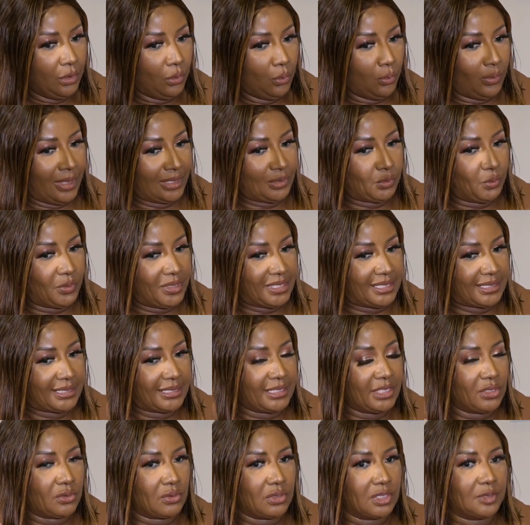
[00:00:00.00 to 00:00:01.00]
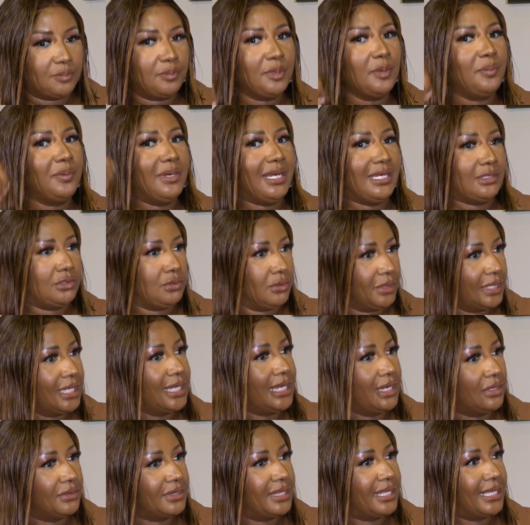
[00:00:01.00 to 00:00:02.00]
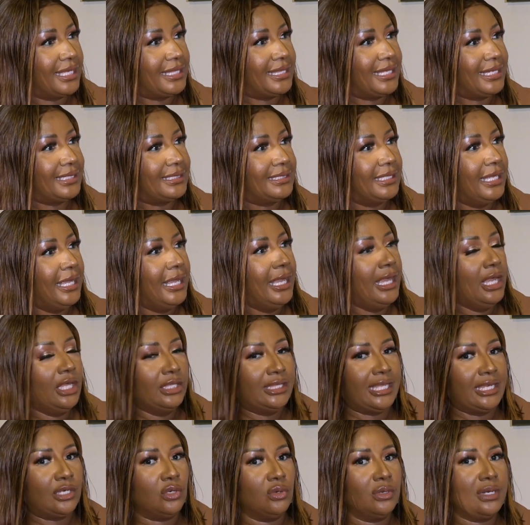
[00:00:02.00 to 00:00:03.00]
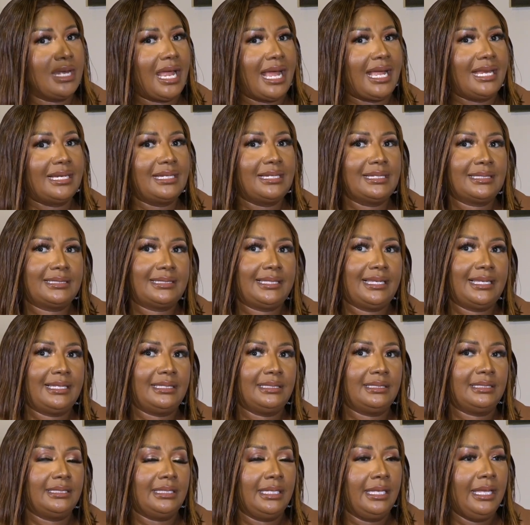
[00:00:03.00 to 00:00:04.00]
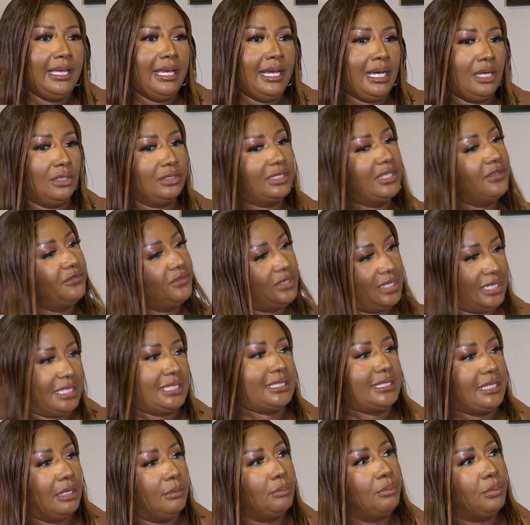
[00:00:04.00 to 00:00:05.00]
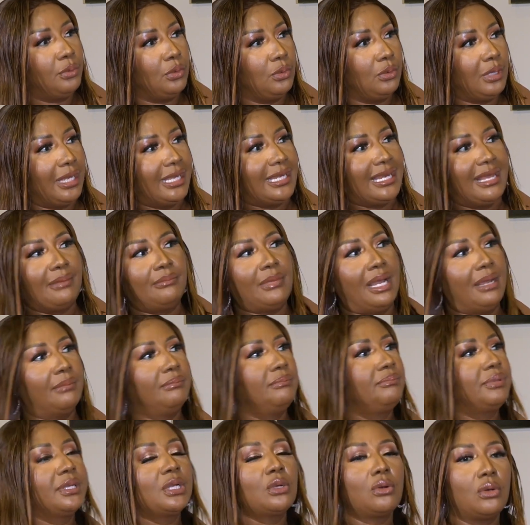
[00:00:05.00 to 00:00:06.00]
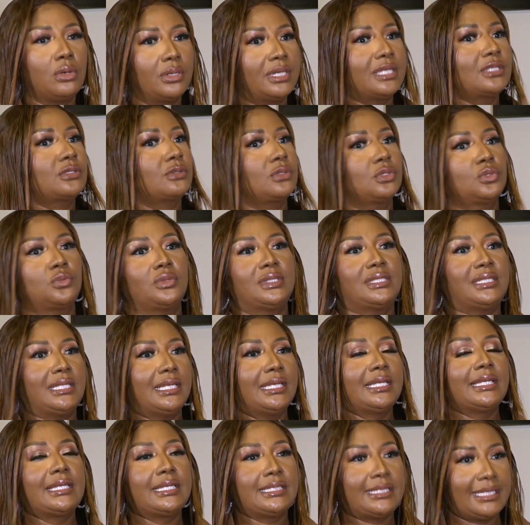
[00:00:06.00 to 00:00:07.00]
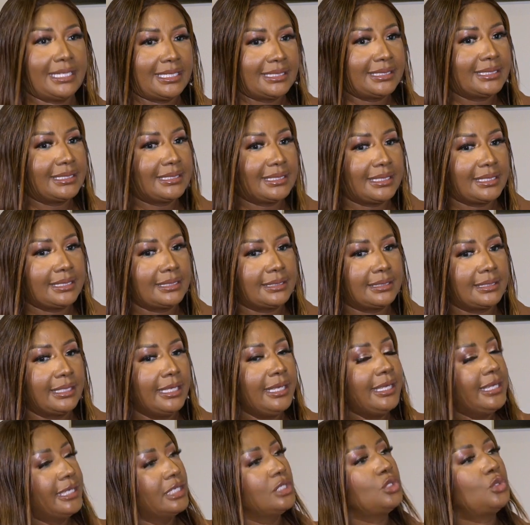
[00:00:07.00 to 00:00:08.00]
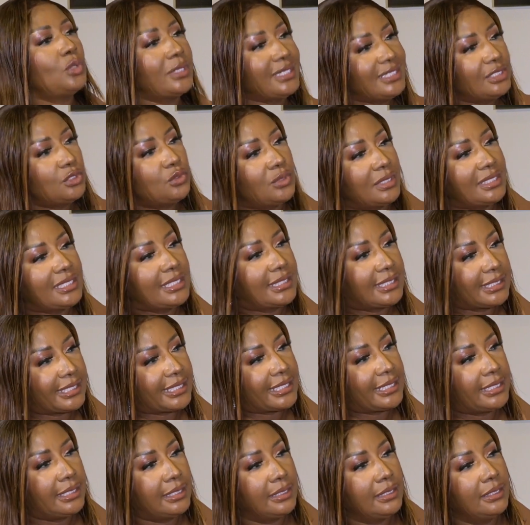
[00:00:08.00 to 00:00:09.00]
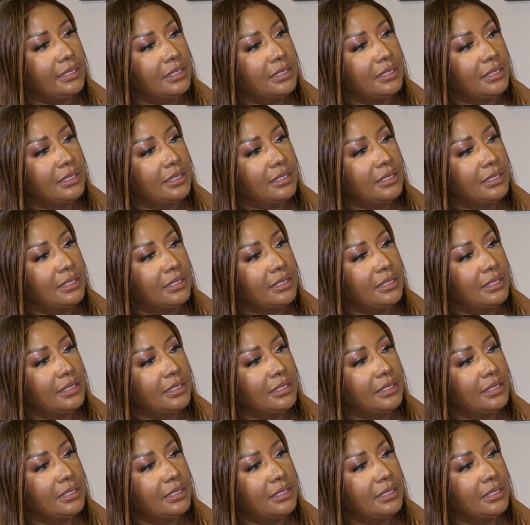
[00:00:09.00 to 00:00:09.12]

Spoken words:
what we see? Because people are talking out there that they don't understand. I'll give an example, and I'm being honest because we're telling it as it is. In 2023,